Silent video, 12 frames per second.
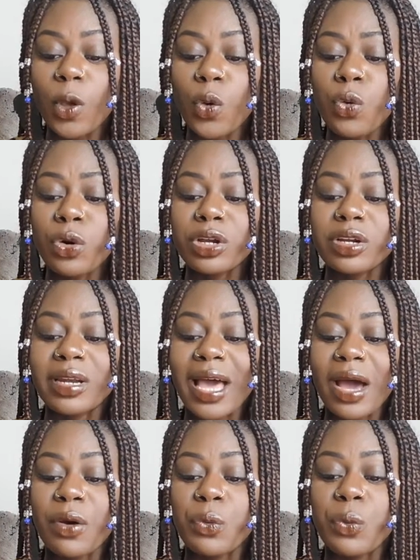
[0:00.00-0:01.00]
or you're
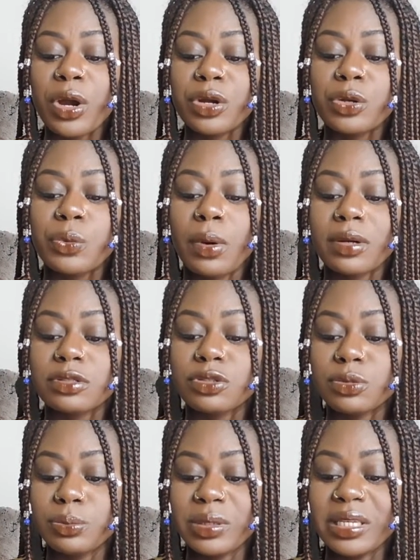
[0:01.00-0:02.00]
not where you want
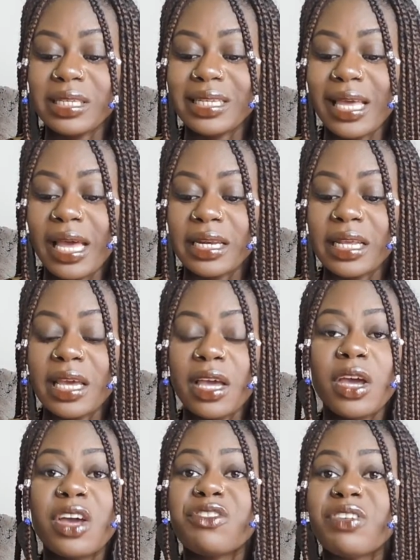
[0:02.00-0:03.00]
to be yet,
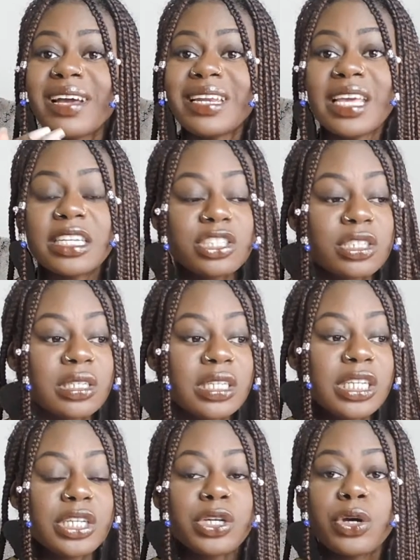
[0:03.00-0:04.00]

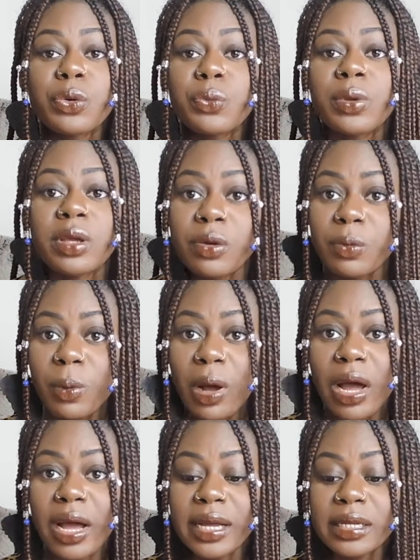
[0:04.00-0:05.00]
financially,
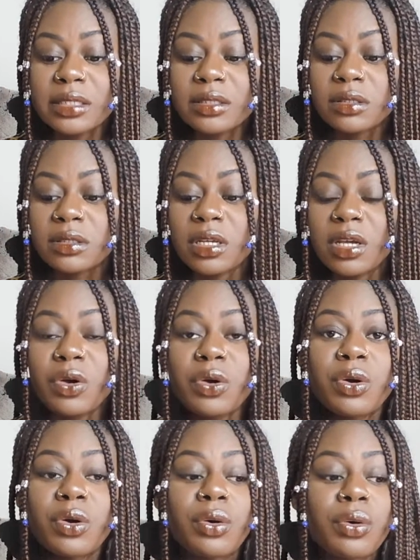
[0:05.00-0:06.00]
career-wise,
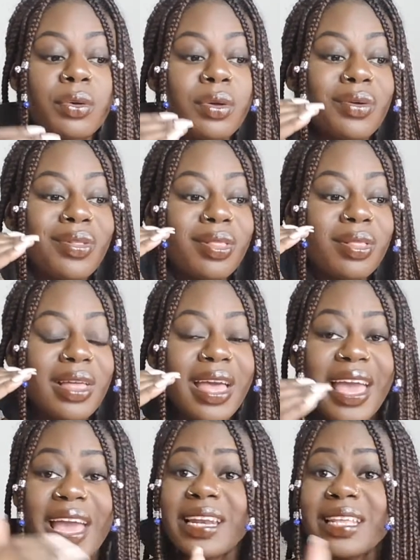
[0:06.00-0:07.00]

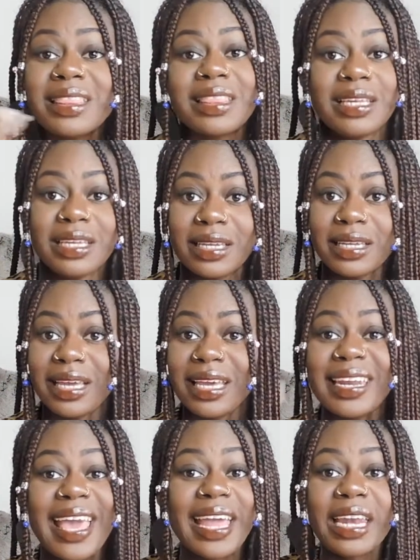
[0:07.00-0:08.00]
anything,
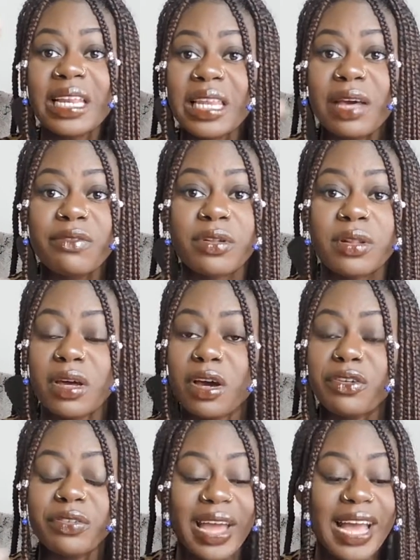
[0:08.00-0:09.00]
in any level
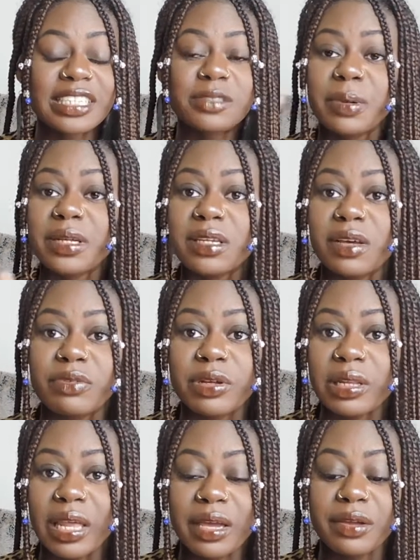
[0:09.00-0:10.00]
of aspect of
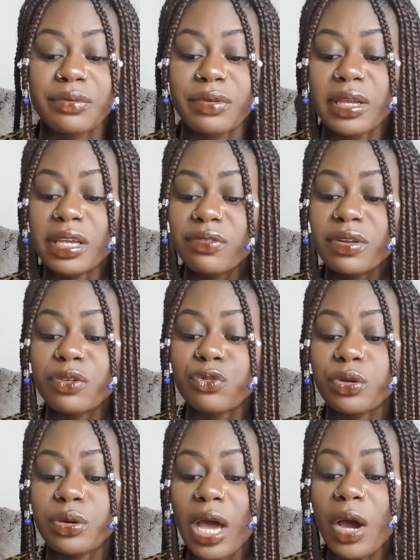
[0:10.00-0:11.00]
your life, even if
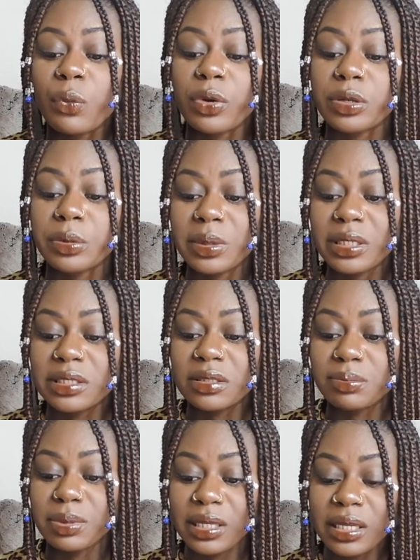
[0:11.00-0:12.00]
you're not where you need to
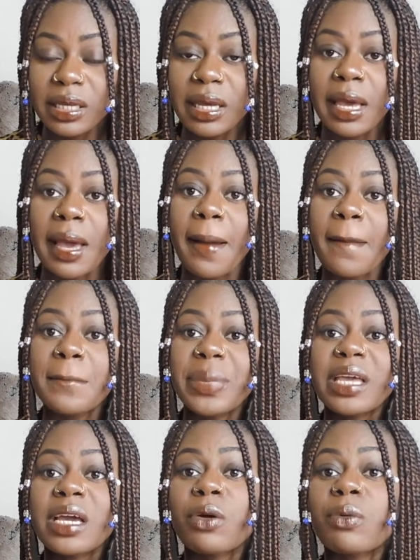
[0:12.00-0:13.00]
be,
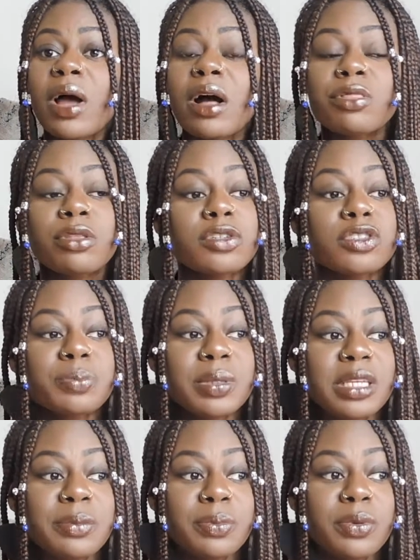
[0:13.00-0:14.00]
being around those
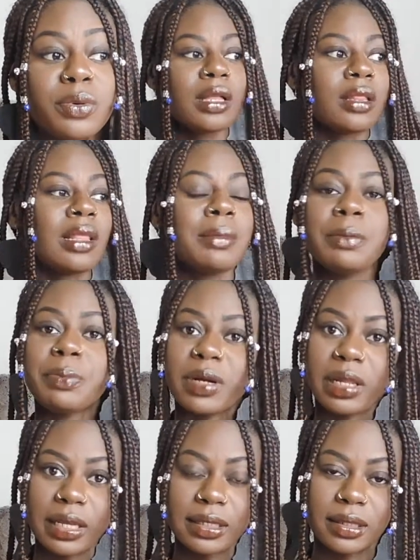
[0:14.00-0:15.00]
people, let me put
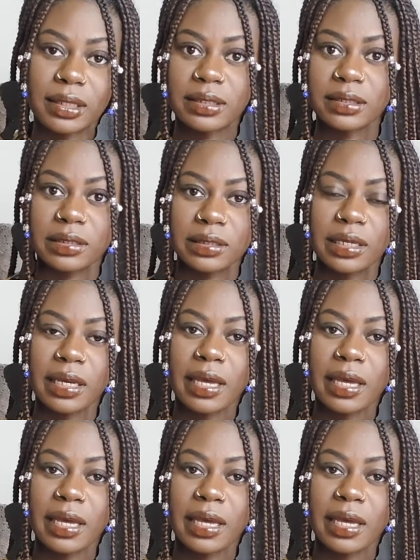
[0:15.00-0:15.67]
it like this.